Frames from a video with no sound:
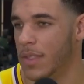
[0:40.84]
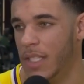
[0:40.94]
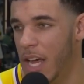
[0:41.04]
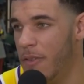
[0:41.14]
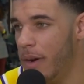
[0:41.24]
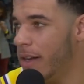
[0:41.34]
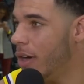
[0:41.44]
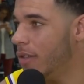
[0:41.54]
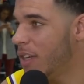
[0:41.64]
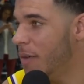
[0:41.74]
Yeah, everybody
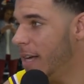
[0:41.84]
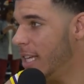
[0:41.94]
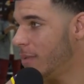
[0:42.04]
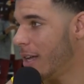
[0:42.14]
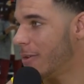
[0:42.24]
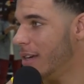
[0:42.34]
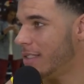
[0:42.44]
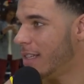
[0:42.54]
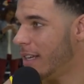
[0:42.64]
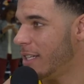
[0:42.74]
knows. Everybody asked me that
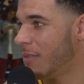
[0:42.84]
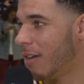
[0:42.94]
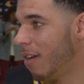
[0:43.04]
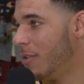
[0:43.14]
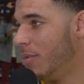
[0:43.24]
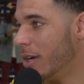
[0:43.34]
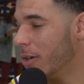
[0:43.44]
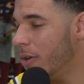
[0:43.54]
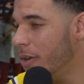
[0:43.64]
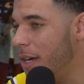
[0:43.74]
question, that he's my favorite player
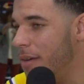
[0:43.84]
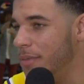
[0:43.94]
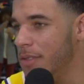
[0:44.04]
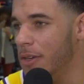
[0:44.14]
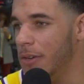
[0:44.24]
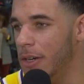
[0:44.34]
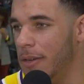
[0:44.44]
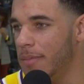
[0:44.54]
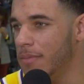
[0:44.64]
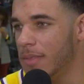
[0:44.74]
growing up.
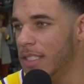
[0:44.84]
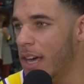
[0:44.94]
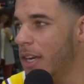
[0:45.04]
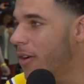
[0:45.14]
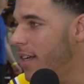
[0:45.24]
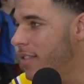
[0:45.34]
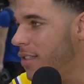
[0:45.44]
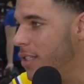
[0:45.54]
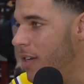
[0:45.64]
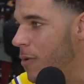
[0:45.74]
So it's kind of crazy,
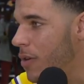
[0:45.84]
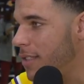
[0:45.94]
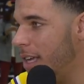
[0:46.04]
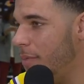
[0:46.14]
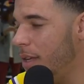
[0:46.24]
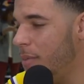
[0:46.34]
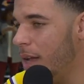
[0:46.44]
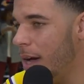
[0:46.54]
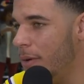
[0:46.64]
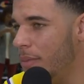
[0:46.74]
you know, that we're on the same team
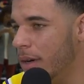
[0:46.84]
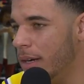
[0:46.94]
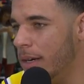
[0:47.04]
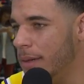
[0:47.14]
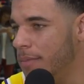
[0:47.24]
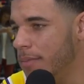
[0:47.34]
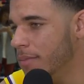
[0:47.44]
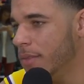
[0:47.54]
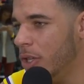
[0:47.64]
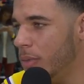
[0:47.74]
now. But,
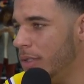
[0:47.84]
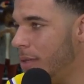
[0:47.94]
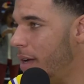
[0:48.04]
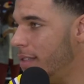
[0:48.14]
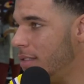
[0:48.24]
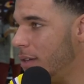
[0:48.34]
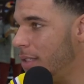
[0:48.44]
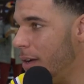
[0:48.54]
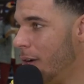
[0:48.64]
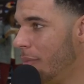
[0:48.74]
you know, my teammates. So
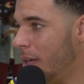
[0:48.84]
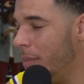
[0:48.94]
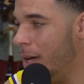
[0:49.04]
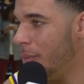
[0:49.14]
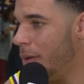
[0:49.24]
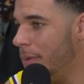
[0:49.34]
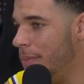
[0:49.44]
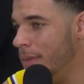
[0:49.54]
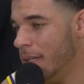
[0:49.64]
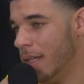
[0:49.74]
he's going to help me. I'm going to help
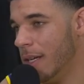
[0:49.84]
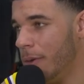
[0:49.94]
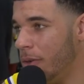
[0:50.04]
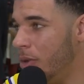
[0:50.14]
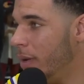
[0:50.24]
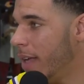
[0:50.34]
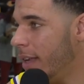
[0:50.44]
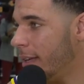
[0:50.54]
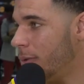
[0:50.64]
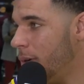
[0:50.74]
him. And we're going to do what we
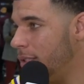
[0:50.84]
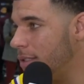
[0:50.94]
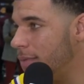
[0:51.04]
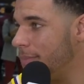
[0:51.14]
can to get the wins.